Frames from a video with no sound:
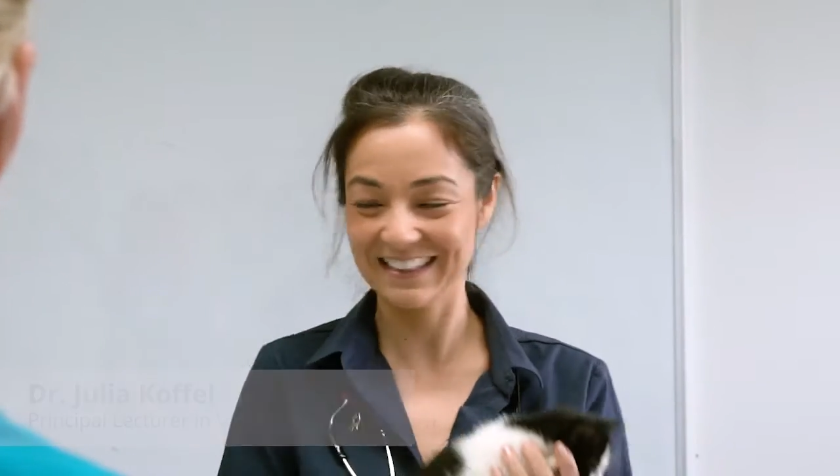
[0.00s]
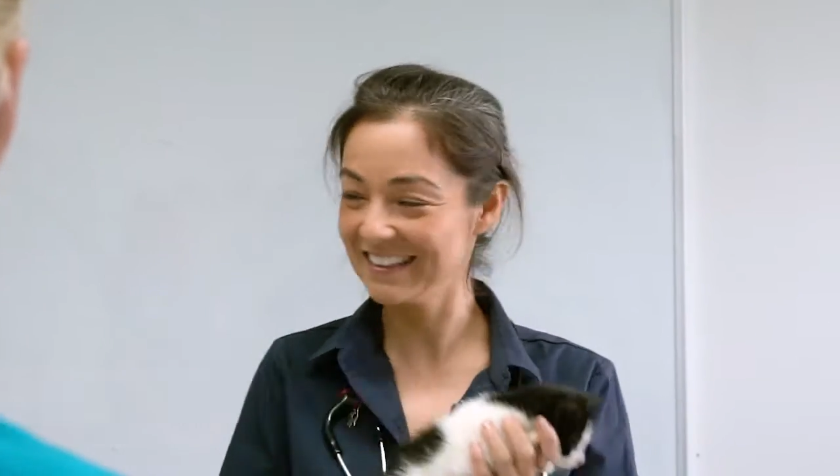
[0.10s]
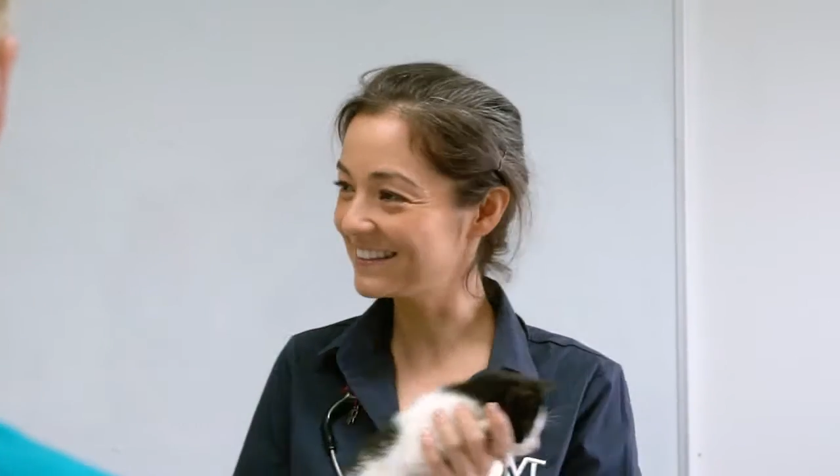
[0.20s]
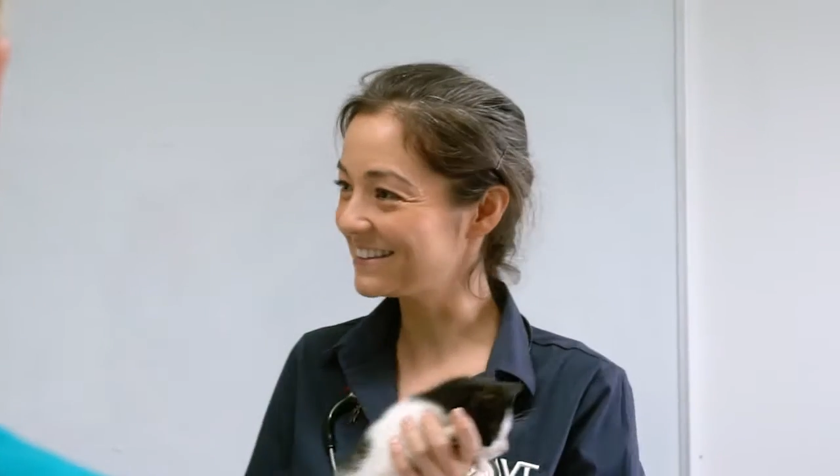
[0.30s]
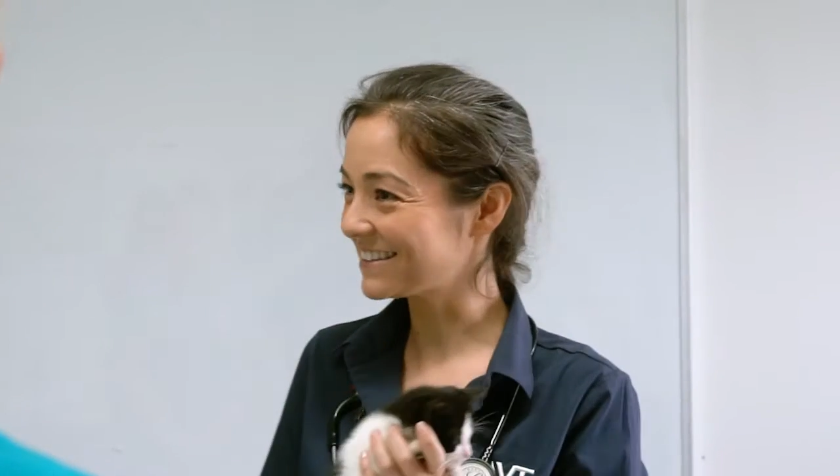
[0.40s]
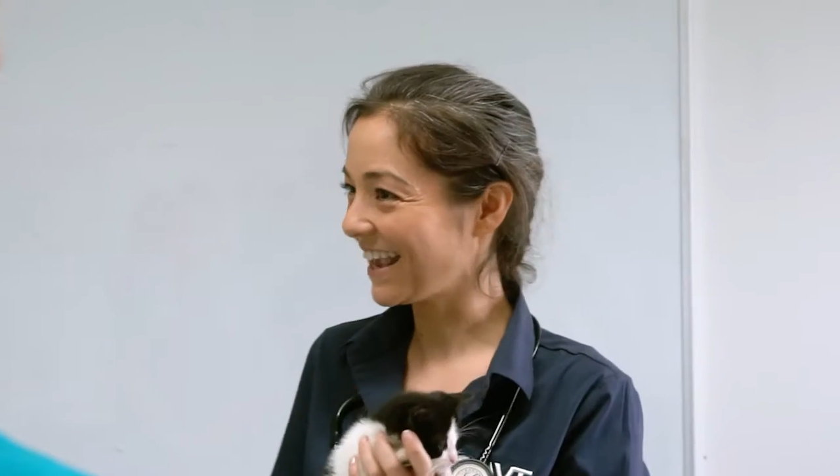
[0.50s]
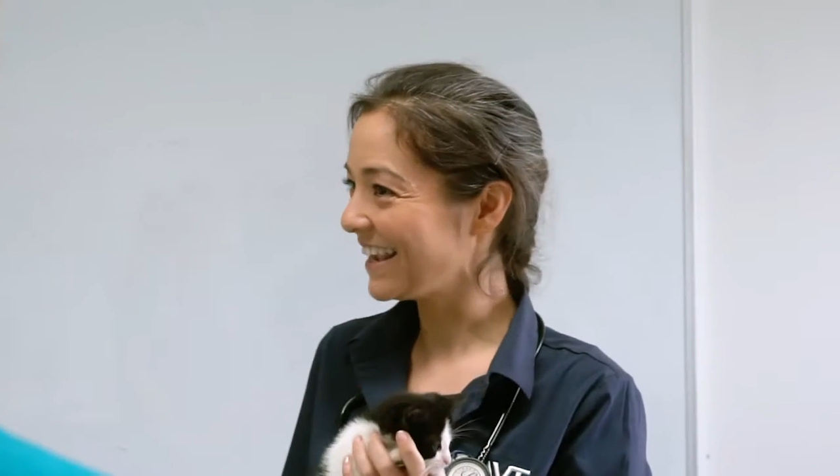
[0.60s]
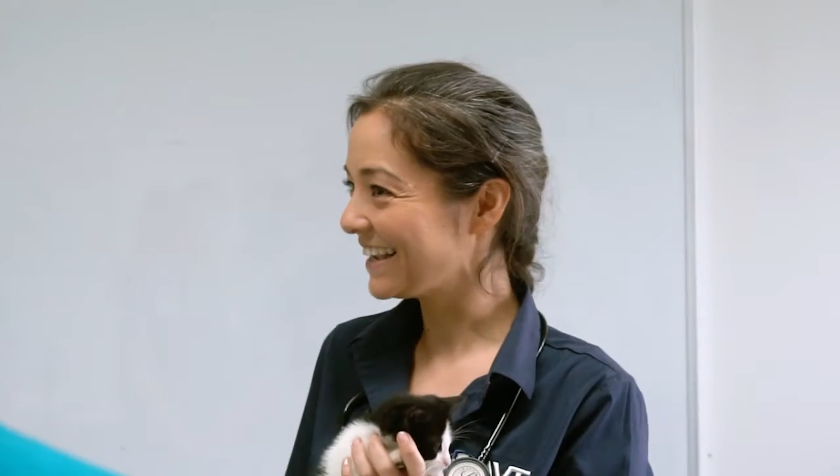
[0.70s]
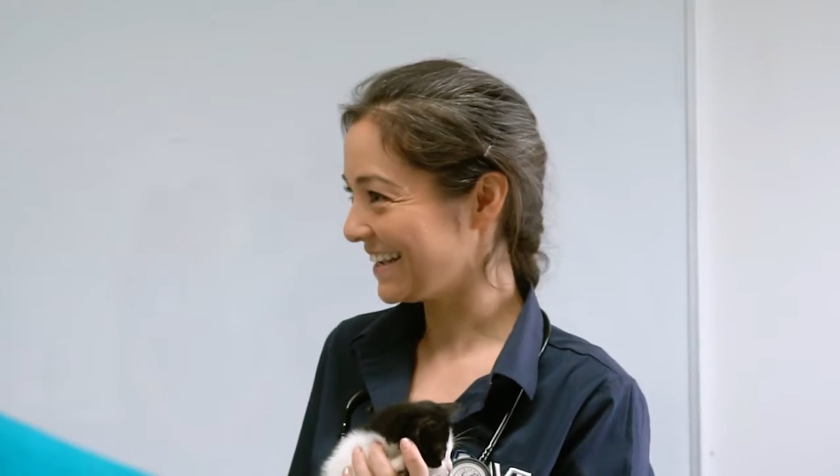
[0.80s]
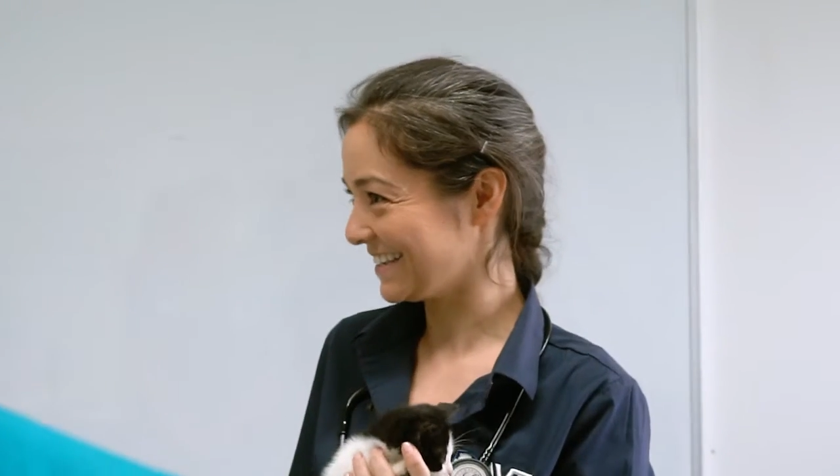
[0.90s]
here at
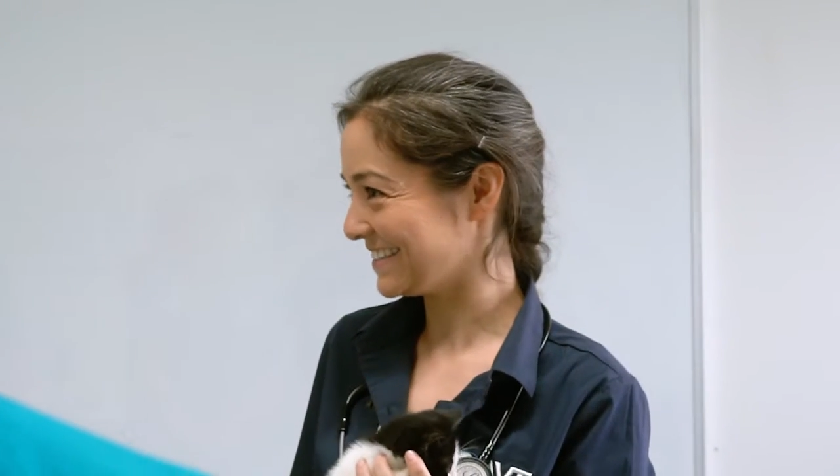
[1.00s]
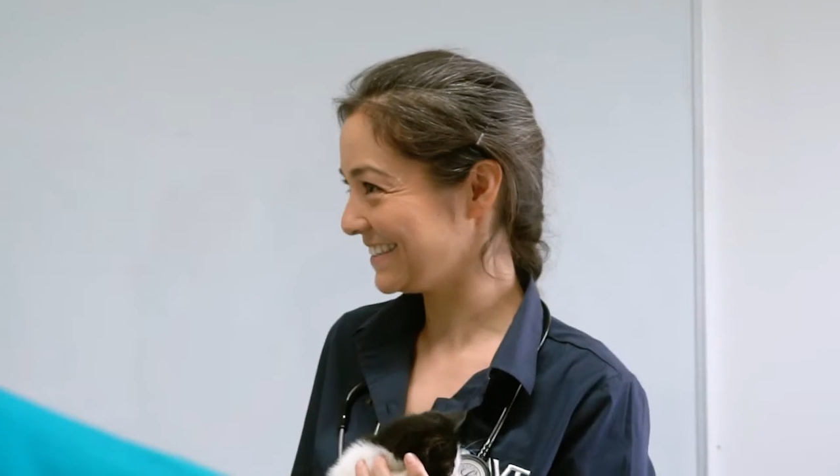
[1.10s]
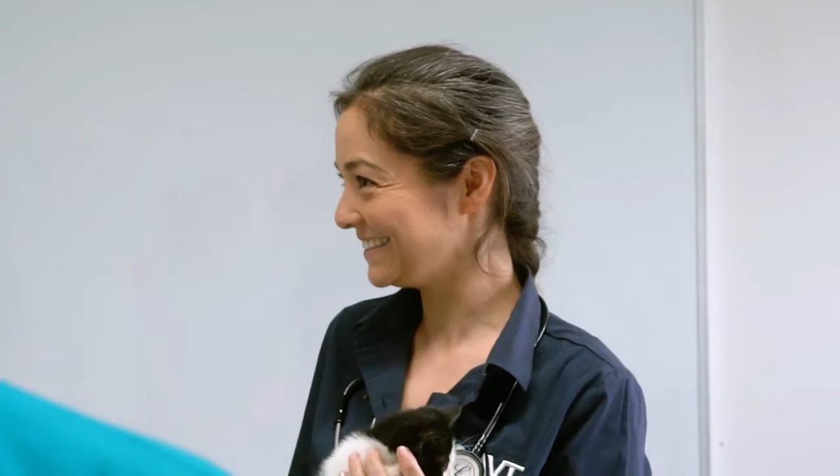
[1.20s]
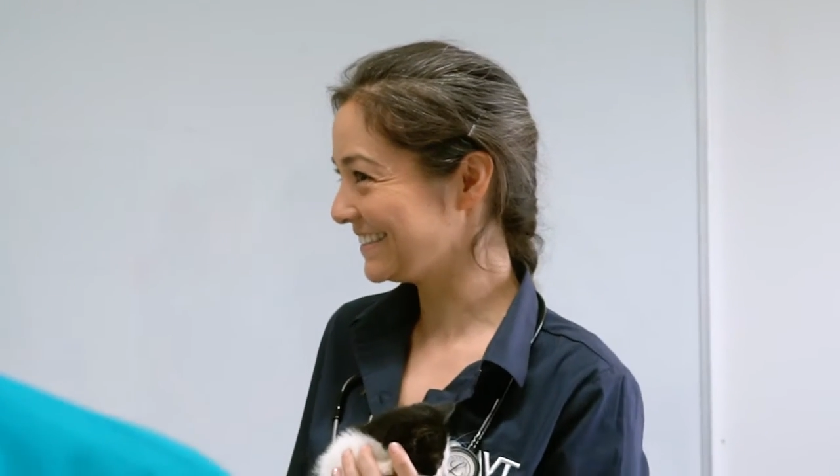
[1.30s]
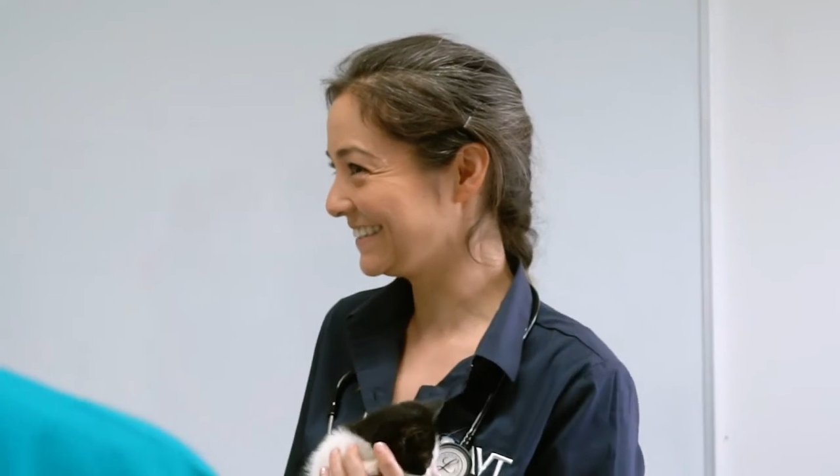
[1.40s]
AVT.